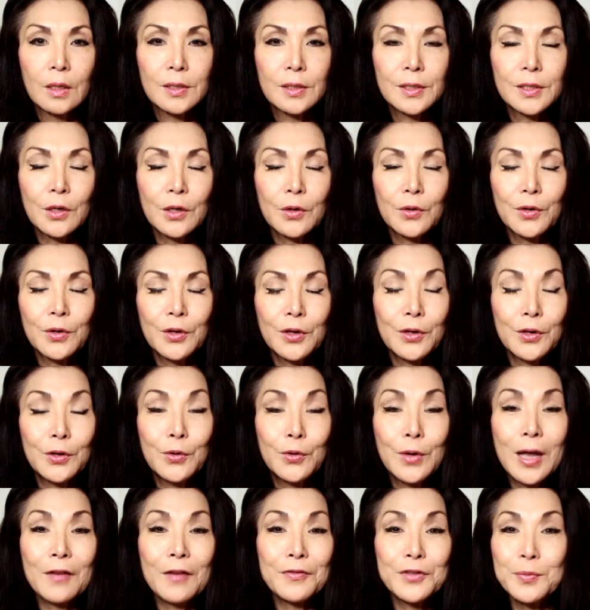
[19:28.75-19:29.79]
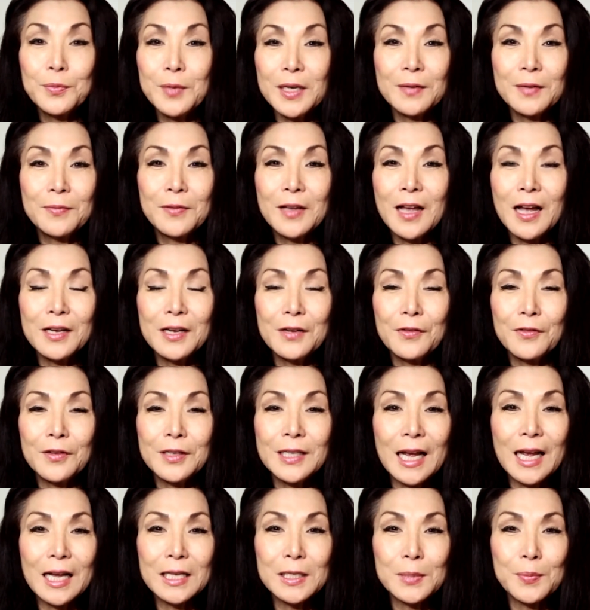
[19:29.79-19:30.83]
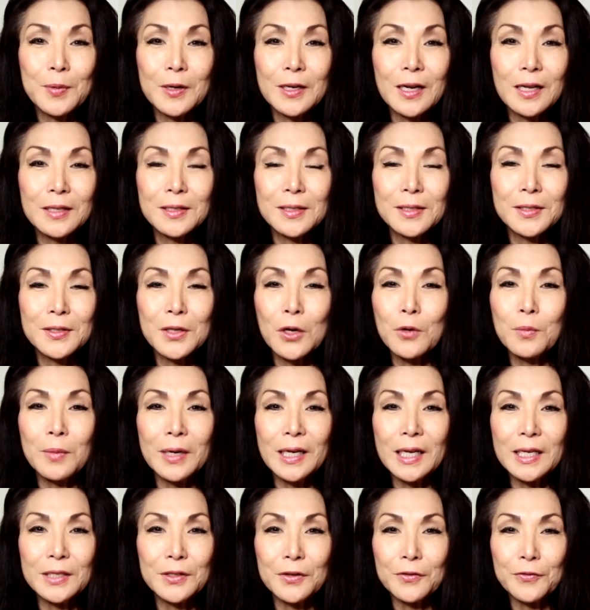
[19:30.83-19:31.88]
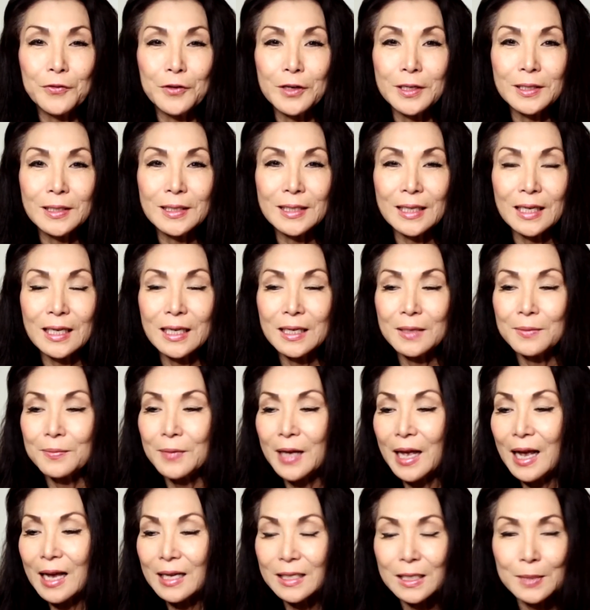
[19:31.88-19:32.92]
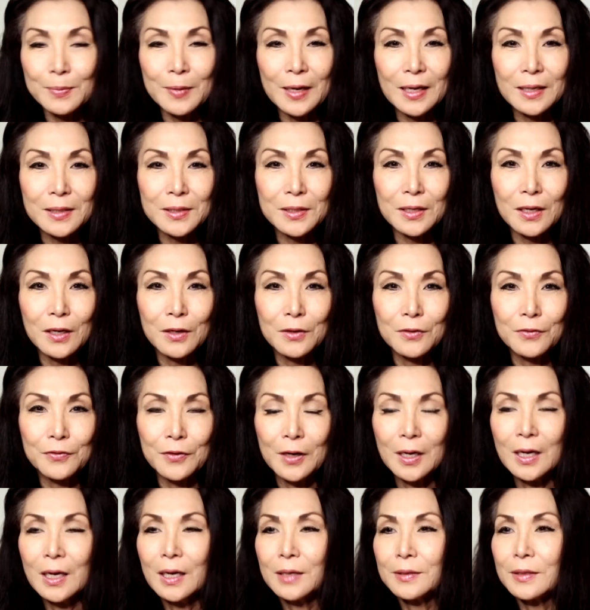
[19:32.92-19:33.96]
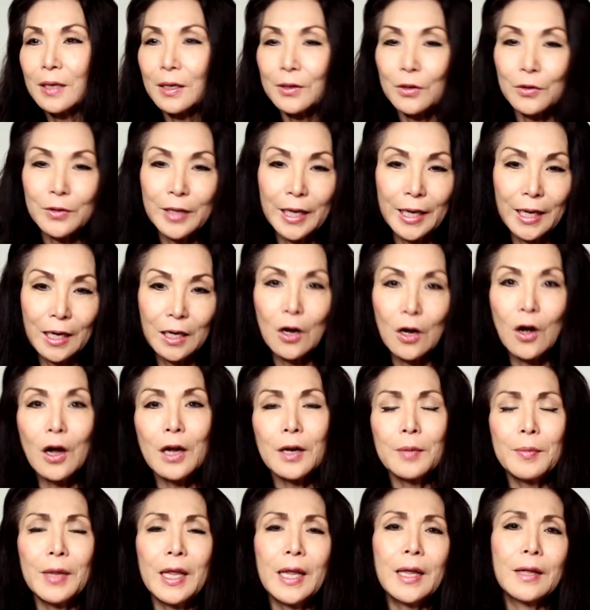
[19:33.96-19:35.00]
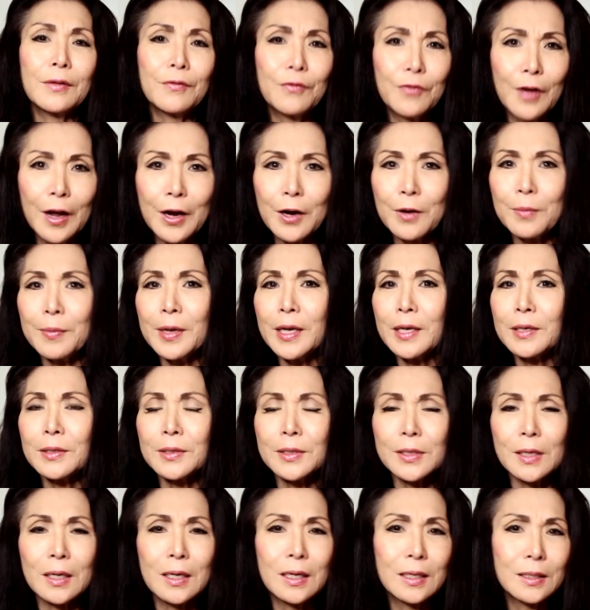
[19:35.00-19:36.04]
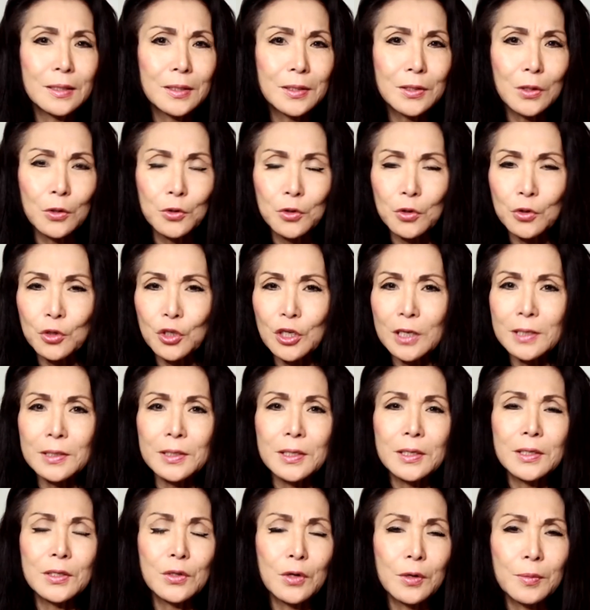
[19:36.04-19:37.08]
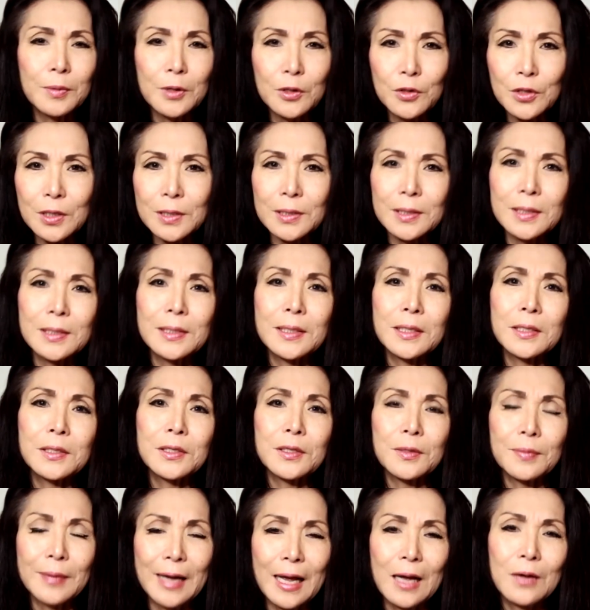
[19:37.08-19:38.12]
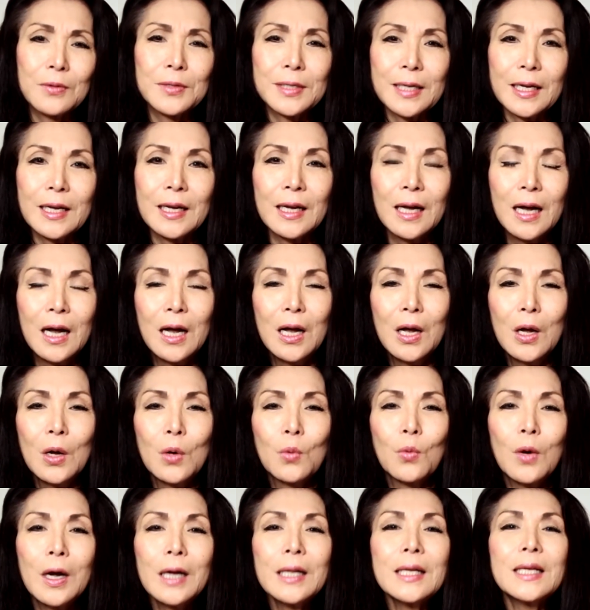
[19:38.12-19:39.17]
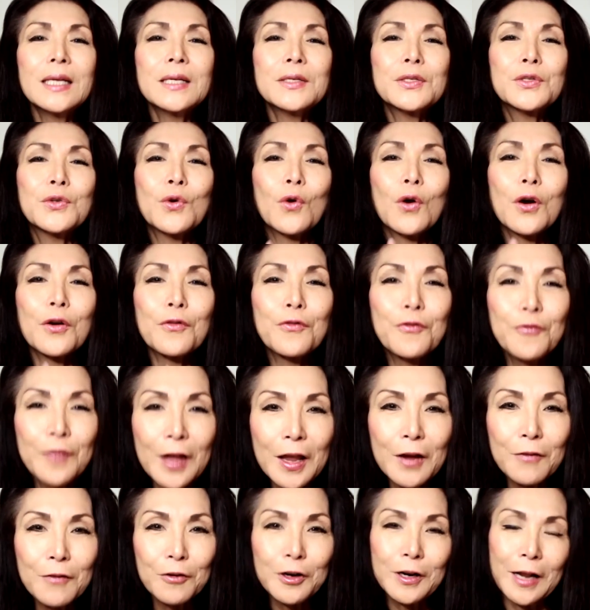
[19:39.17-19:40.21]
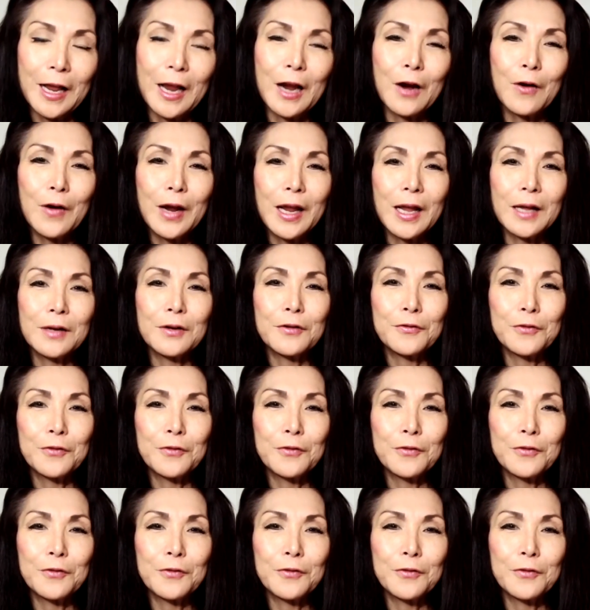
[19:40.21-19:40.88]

So you have to be kind of an expert on so many different aspects of not only economy, environment, social justice, criminal justice system, housing. What is your favorite area to